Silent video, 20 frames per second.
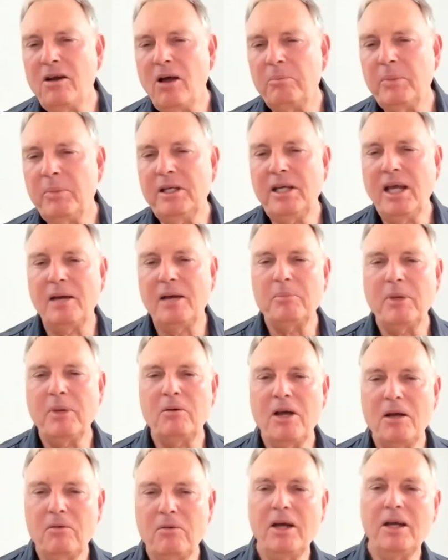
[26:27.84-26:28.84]
not be yet, but
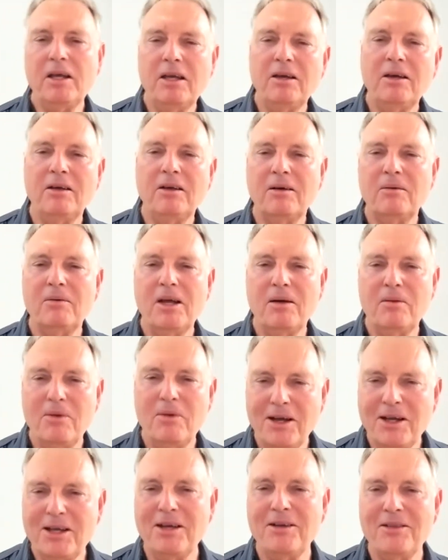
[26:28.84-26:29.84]
we're working
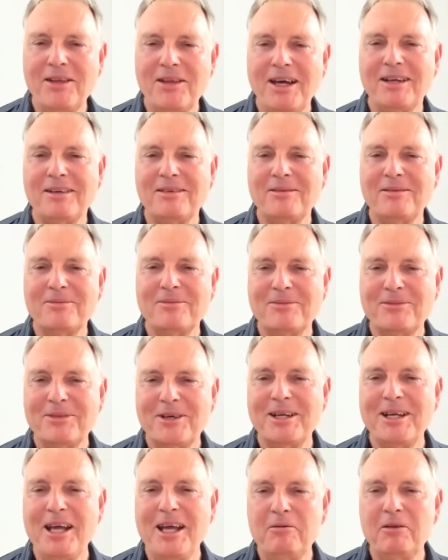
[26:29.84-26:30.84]
on that
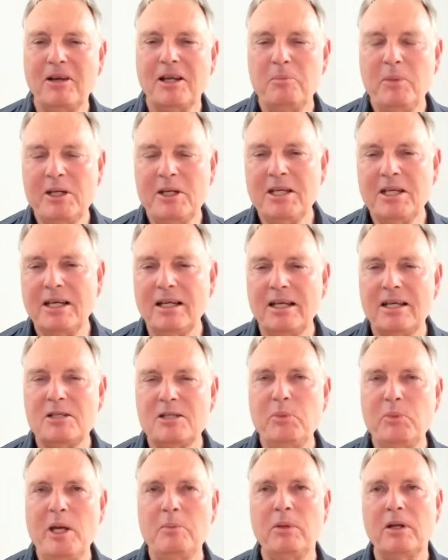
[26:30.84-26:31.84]
pretty heavily, particularly
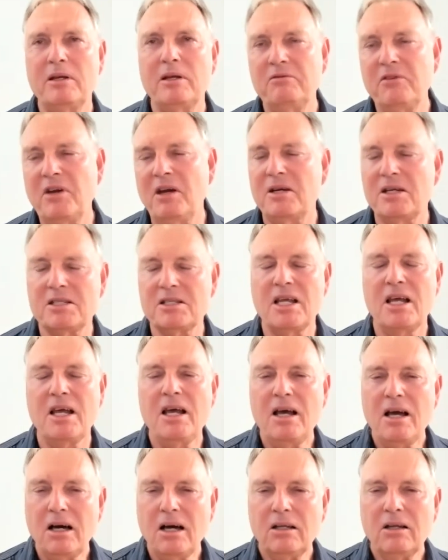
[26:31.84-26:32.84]
as people in various
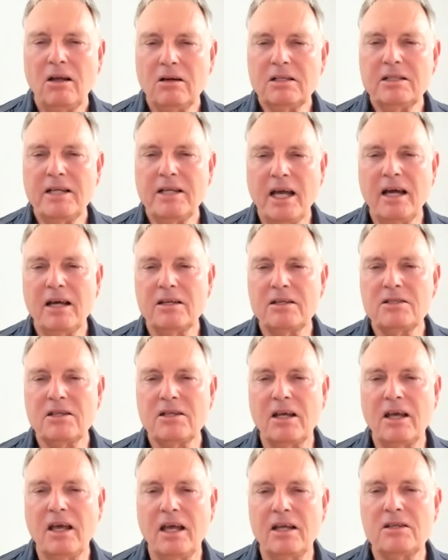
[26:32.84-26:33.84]
lockdowns
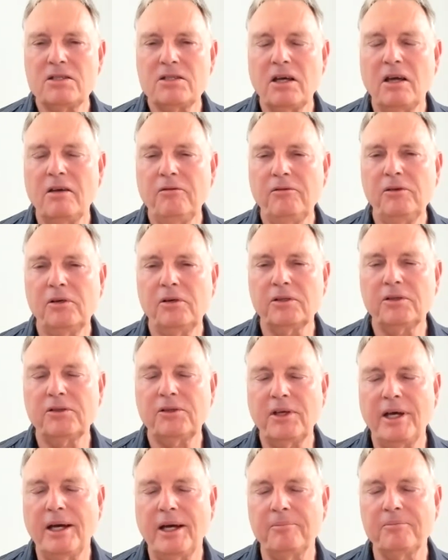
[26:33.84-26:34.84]
and so
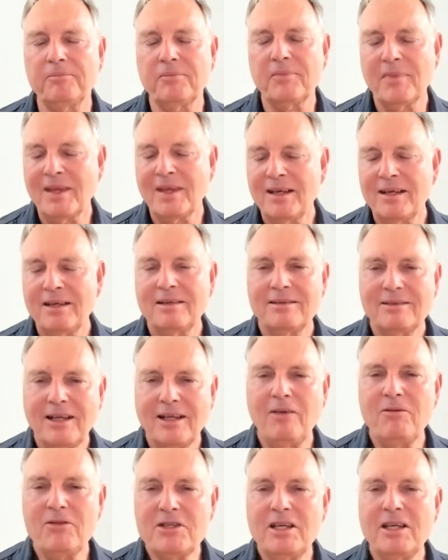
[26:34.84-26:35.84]
forth.
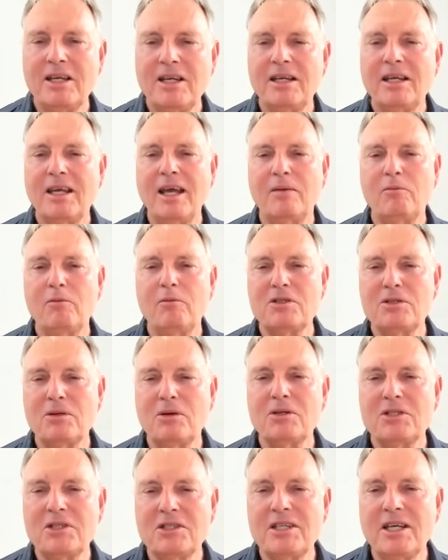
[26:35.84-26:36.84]
They obviously need to get
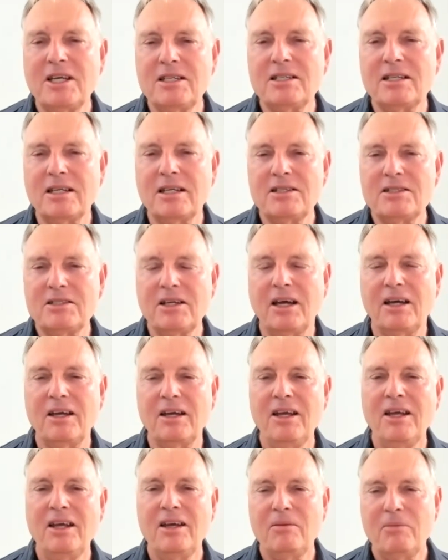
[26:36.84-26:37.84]
resources easily.
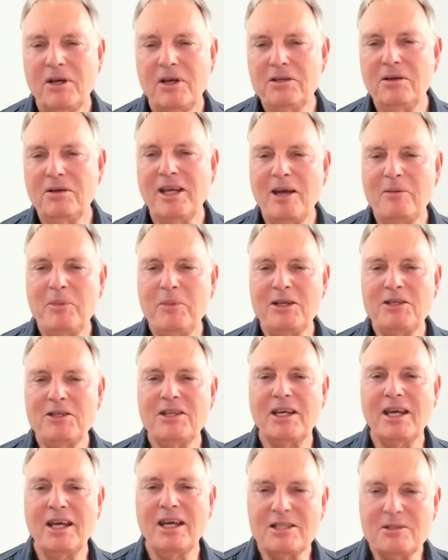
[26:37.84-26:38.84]
So we're doing our best
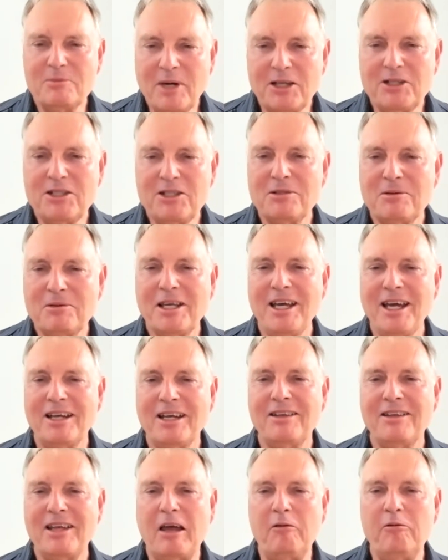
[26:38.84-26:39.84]
to get as much as we can
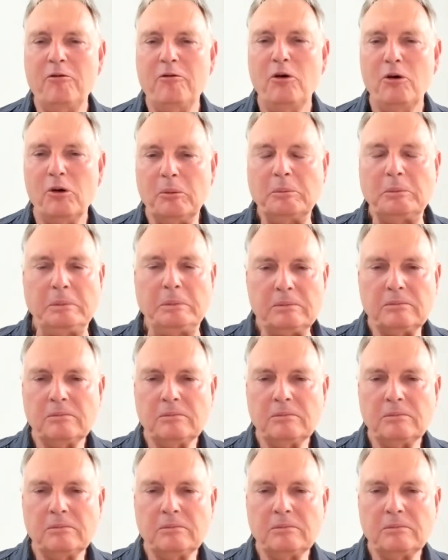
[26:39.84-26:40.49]
in that form.